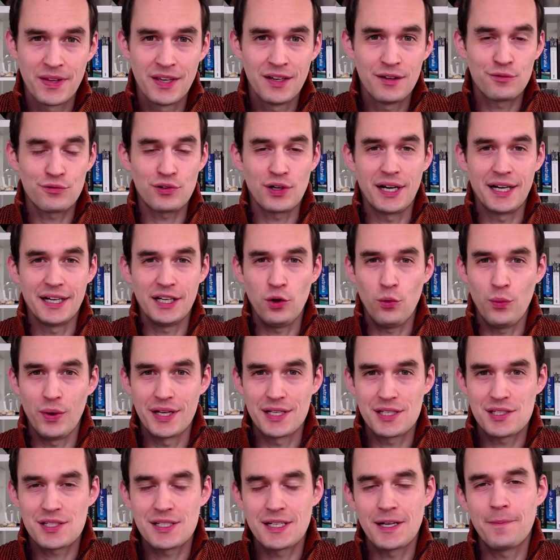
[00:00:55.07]
for
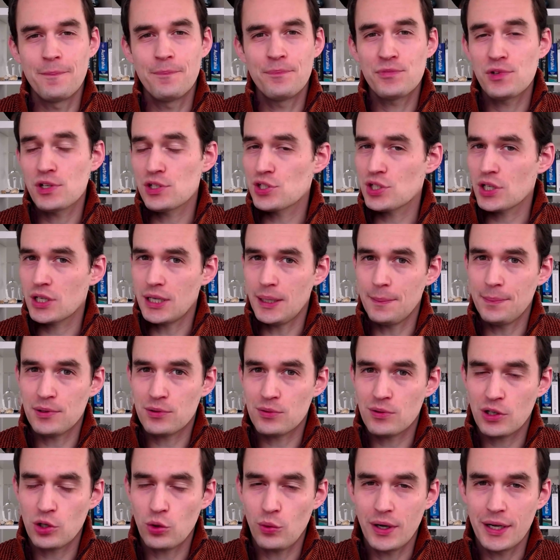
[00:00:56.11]
iOS. Now, just a couple of
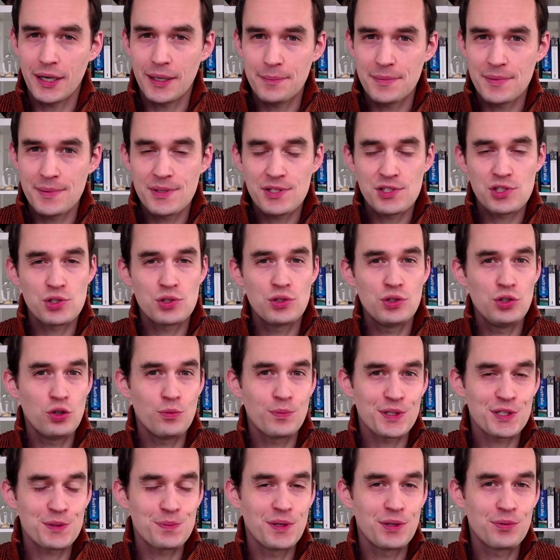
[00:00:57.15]
requirements. You
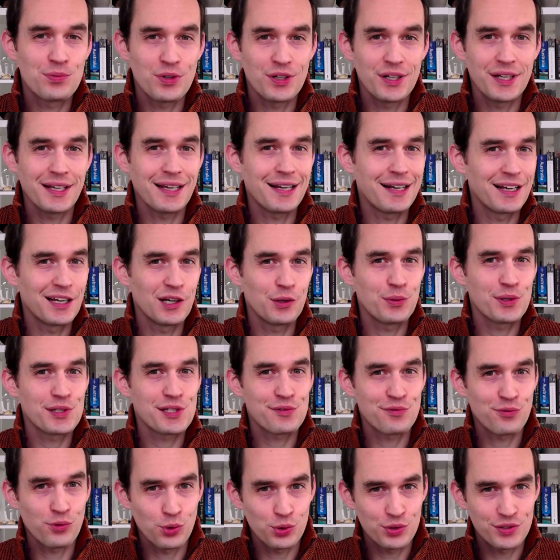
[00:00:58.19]
must be running iOS
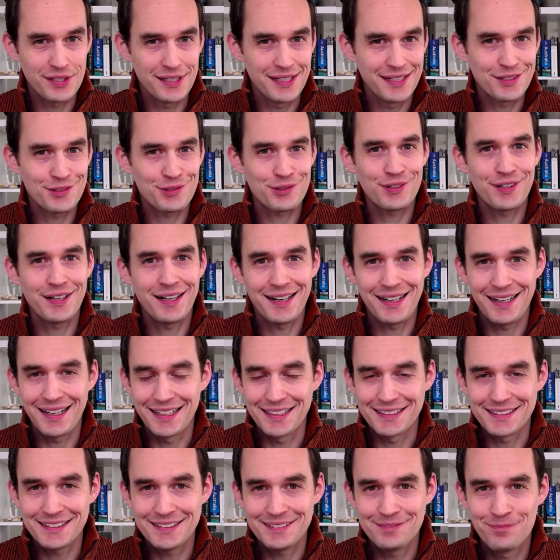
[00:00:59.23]
fourteen or
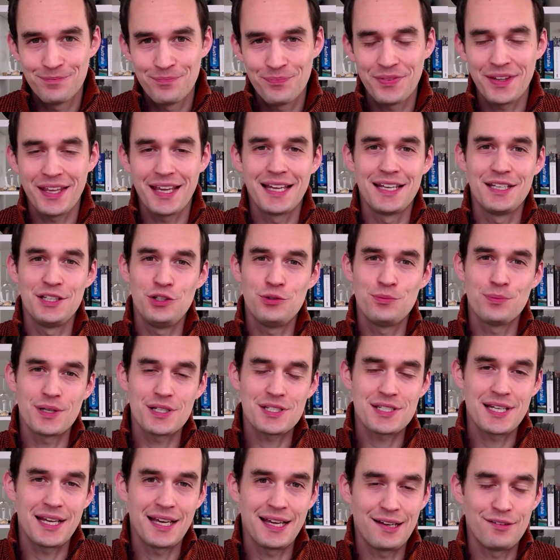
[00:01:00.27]
higher, and you
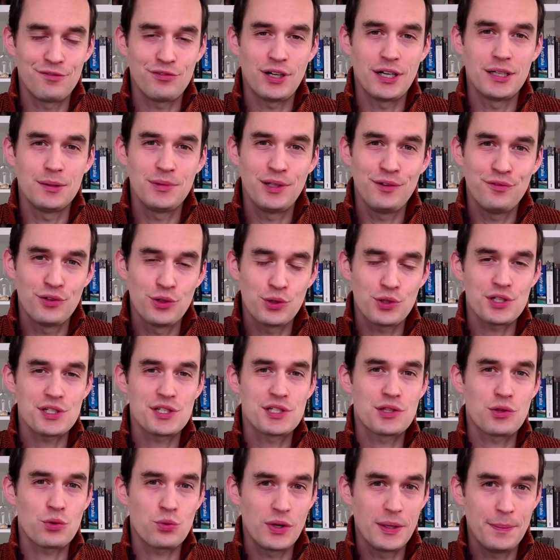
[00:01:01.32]
must have
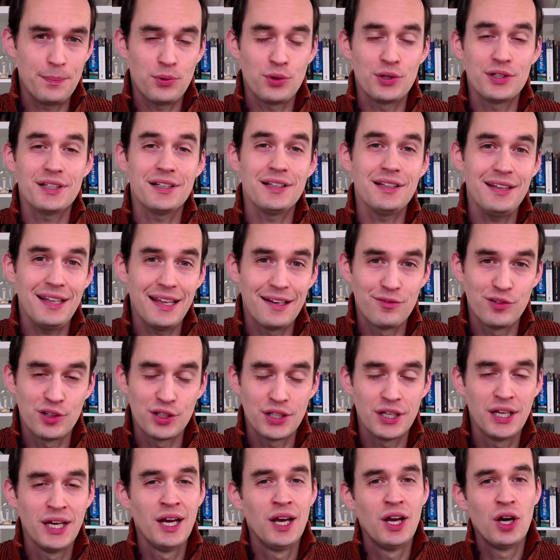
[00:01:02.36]
OmniFocus three point
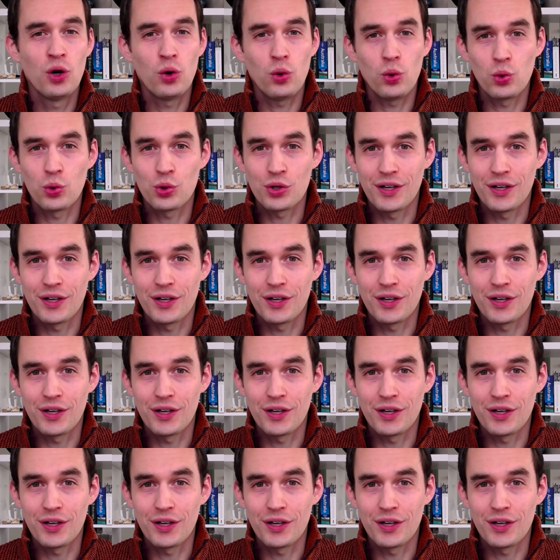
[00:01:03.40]
eleven or